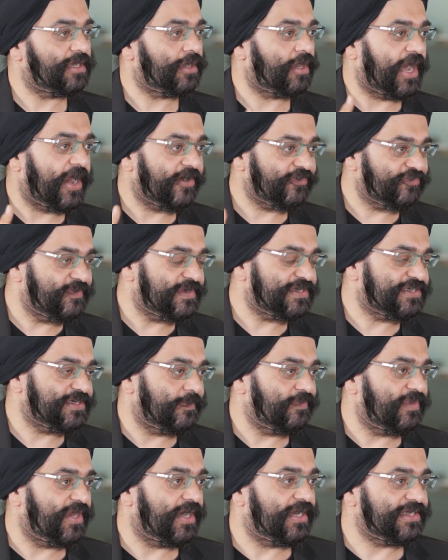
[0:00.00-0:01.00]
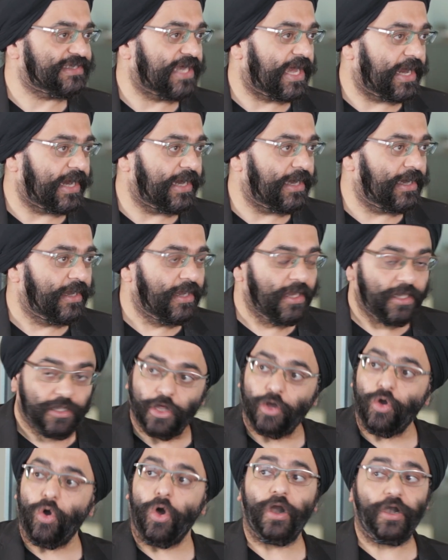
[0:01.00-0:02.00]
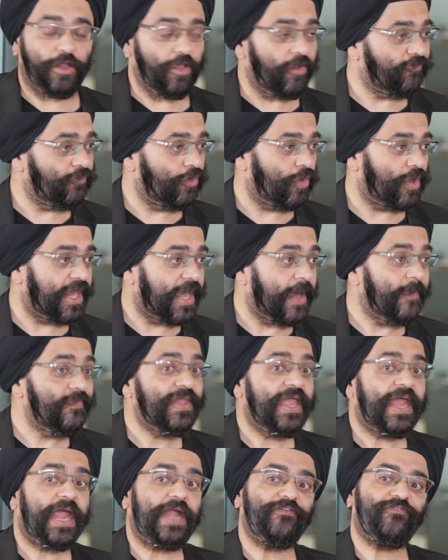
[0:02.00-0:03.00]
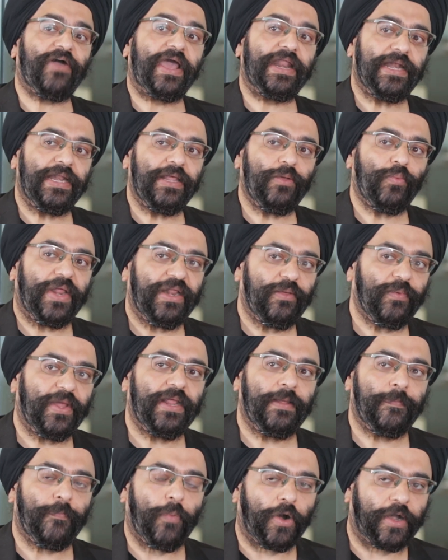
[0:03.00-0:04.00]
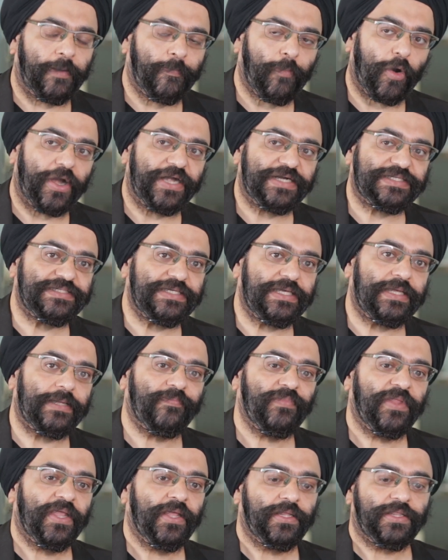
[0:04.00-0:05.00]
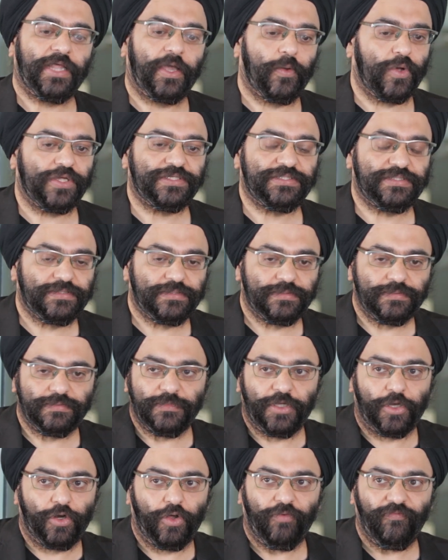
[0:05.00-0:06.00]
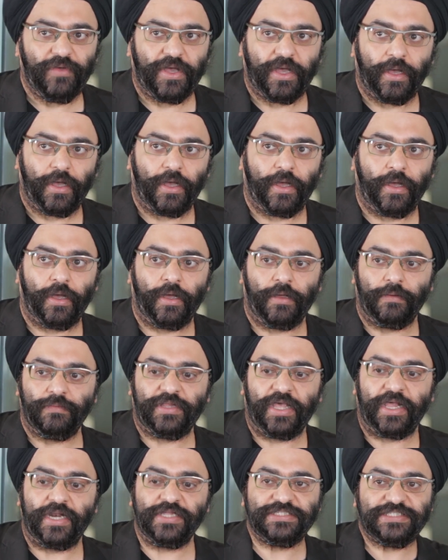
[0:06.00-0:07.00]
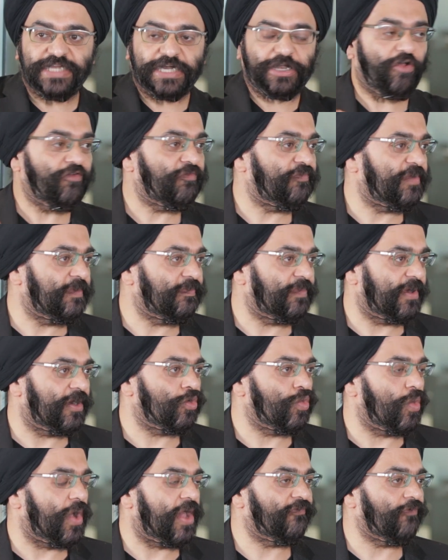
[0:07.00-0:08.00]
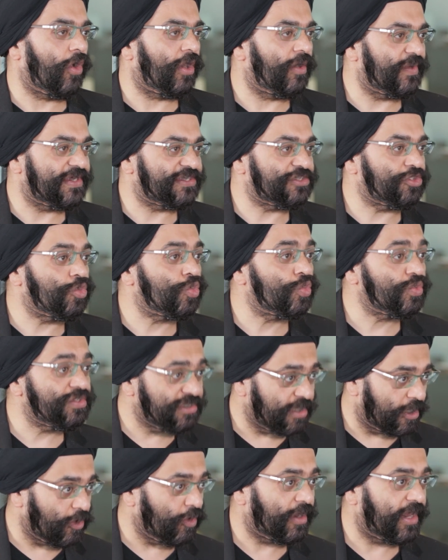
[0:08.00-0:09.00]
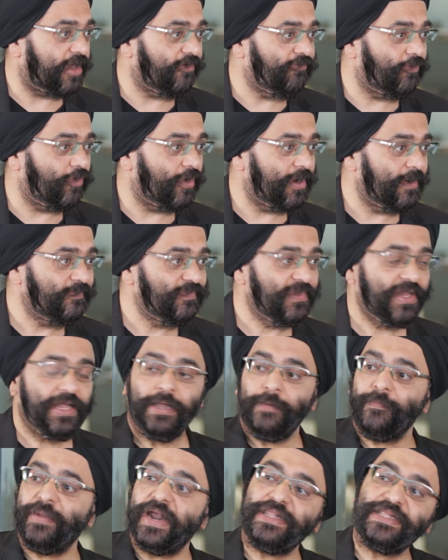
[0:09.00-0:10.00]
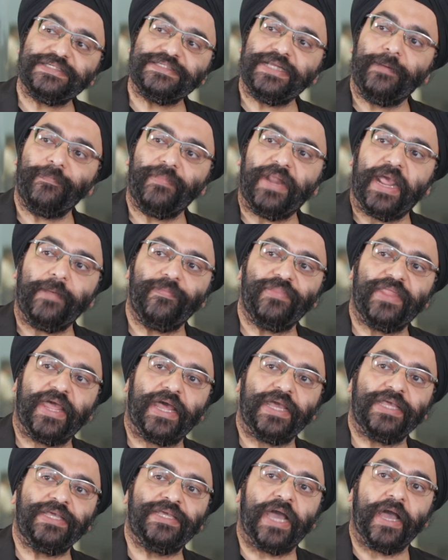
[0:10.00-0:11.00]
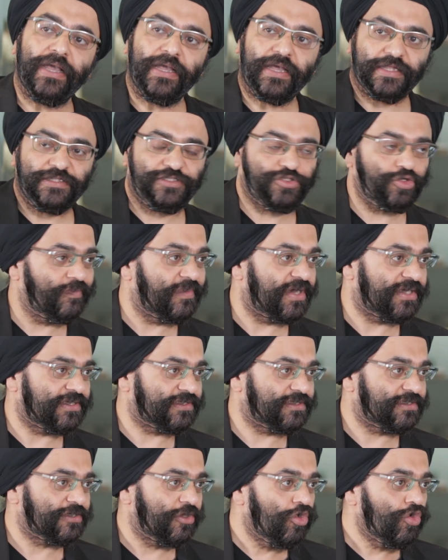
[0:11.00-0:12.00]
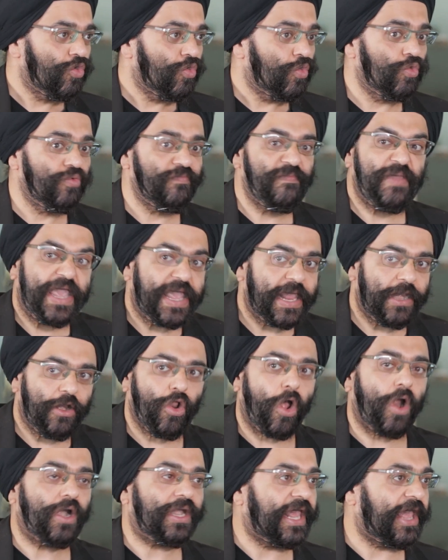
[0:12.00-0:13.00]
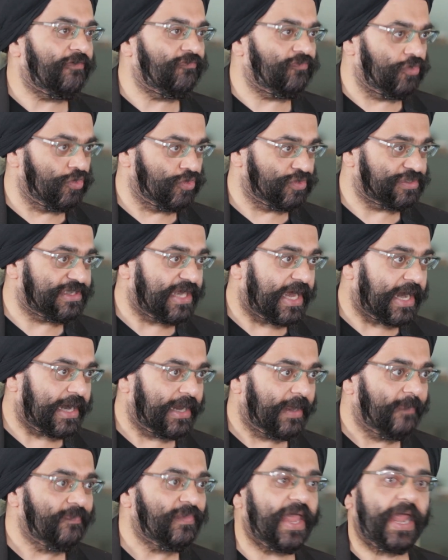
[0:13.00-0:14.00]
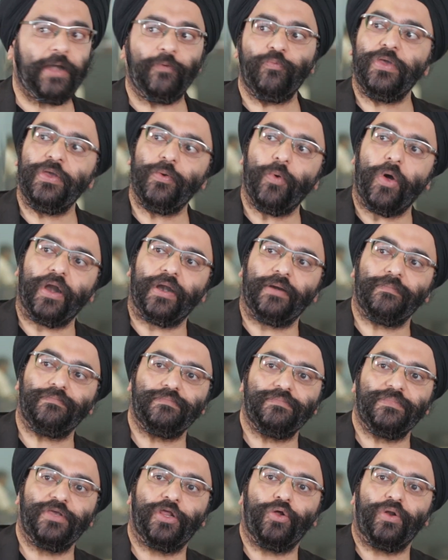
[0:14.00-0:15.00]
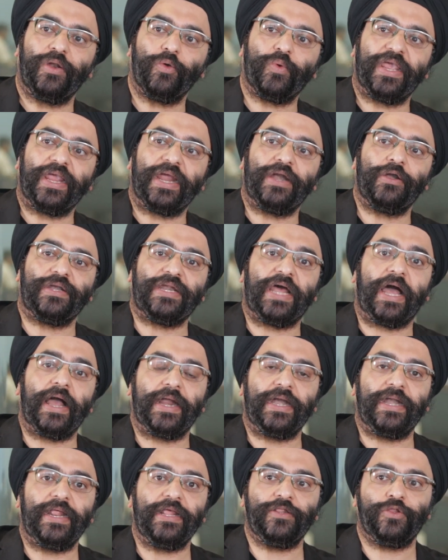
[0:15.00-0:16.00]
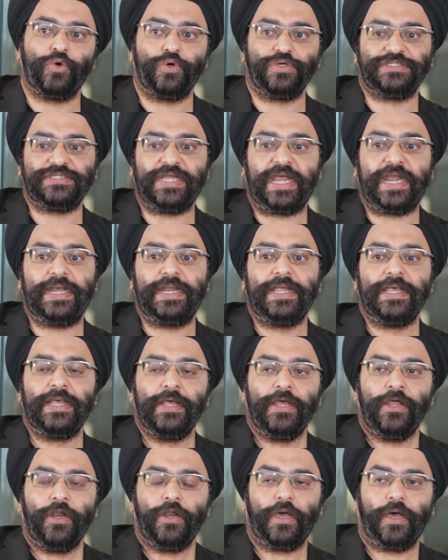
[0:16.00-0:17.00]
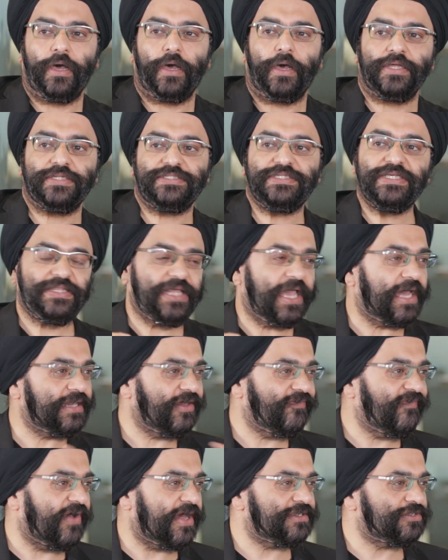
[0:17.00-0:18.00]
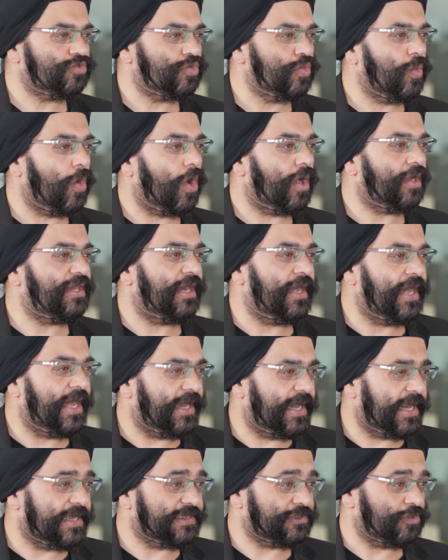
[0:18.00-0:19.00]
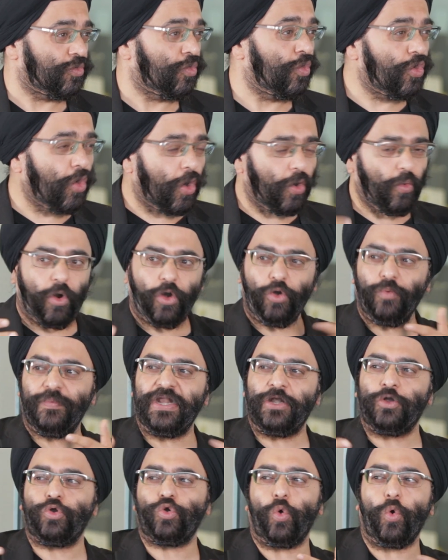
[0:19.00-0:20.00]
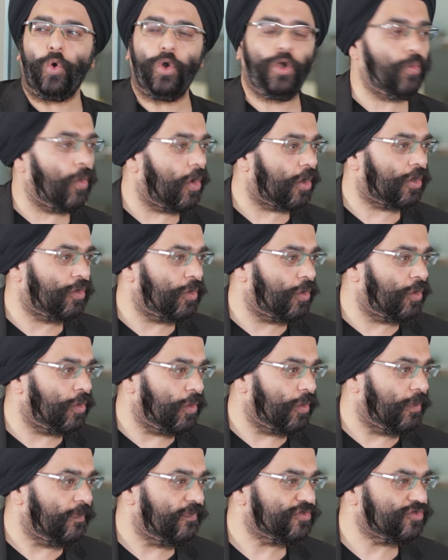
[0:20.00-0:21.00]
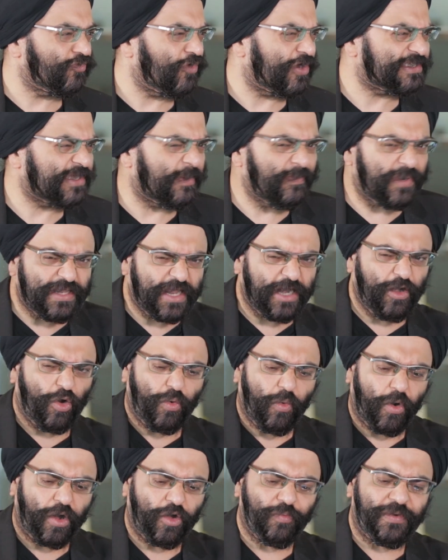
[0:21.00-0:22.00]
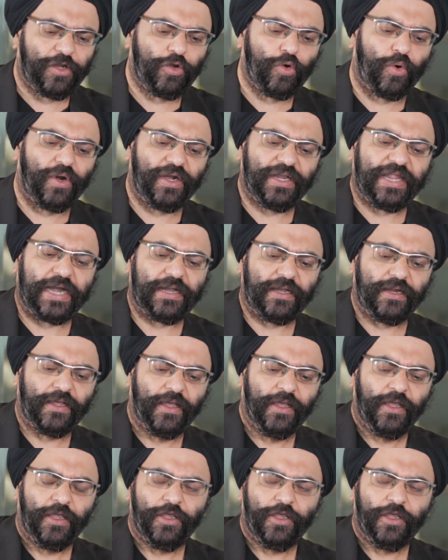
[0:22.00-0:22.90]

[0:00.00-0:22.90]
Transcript: the craftsmanship, the design, the quality of Nokia. And finally, very, very important point, there is a set of people who have always used a Nokia phone. But at the same time, there are young consumers who may not have used that, and we were looking at targeting those, and they are the ones who want the latest, who don't want to be told what to do. So for example, they don't want to be told that